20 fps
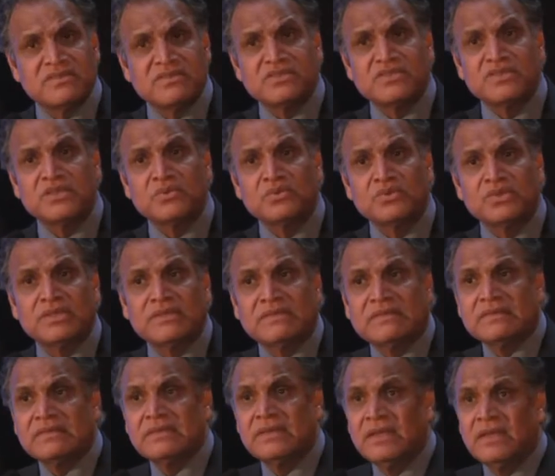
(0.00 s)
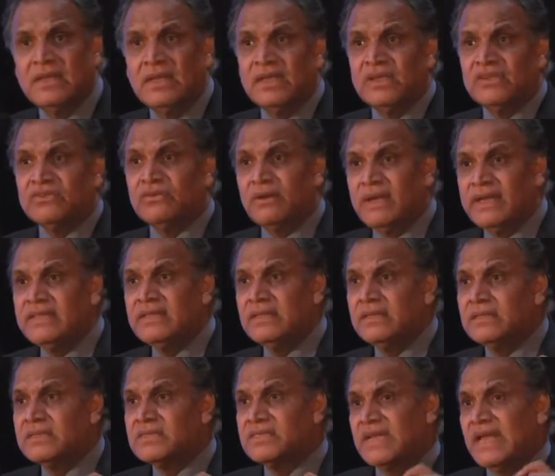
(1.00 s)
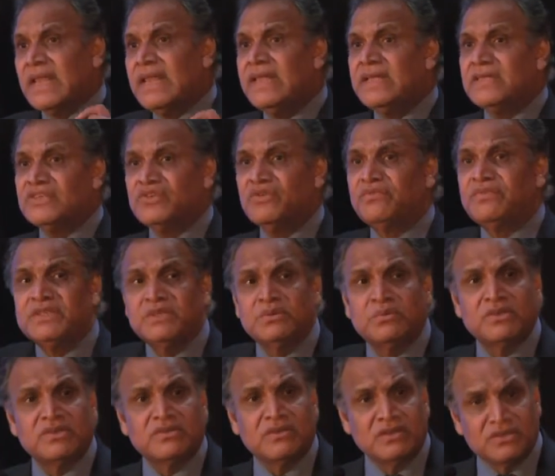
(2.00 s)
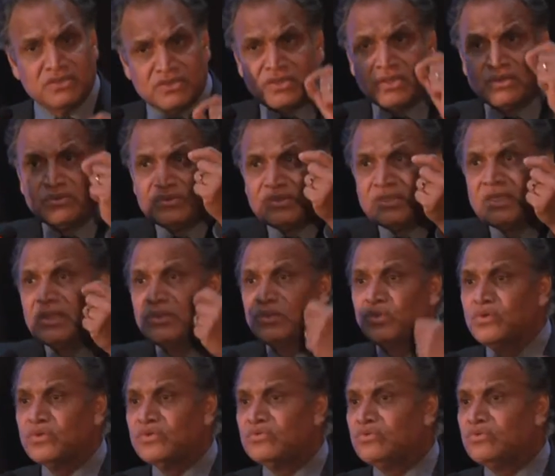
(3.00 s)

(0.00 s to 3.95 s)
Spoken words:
institutions. So I think the challenge of education institution, and those